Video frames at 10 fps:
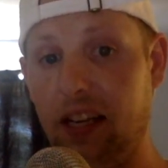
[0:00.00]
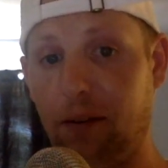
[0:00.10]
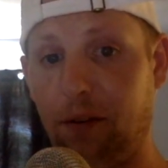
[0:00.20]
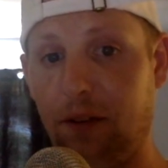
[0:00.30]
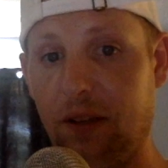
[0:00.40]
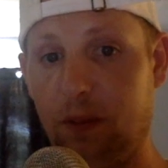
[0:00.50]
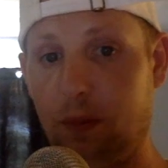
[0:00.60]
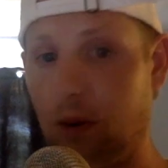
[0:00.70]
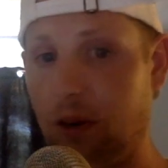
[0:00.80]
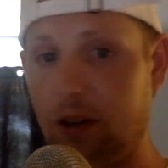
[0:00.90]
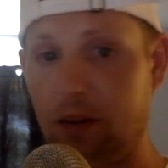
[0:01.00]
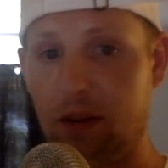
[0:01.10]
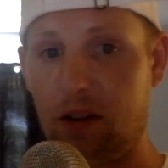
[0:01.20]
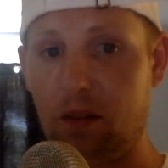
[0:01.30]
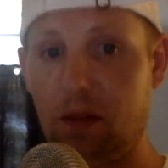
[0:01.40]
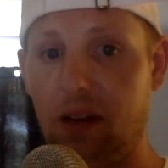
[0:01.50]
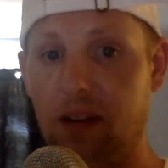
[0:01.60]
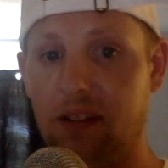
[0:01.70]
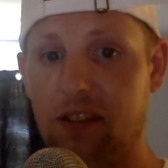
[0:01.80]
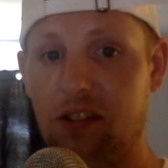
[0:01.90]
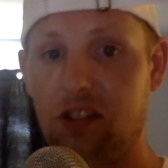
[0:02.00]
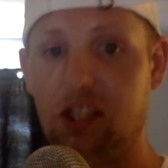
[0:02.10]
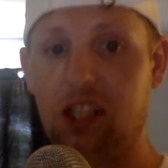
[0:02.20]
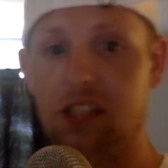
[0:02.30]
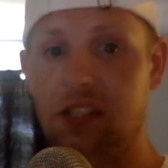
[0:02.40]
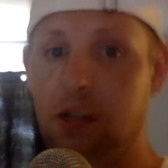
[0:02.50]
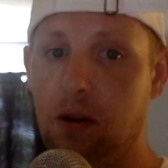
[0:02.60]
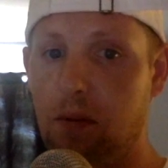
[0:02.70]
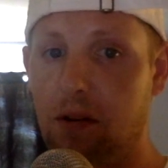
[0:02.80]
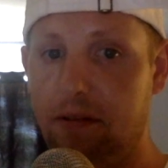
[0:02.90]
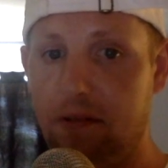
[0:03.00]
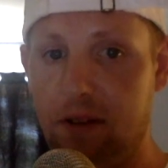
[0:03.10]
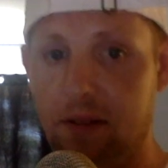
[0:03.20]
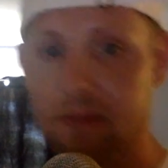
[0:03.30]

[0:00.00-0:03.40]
for this border to be open so she can see her boyfriend.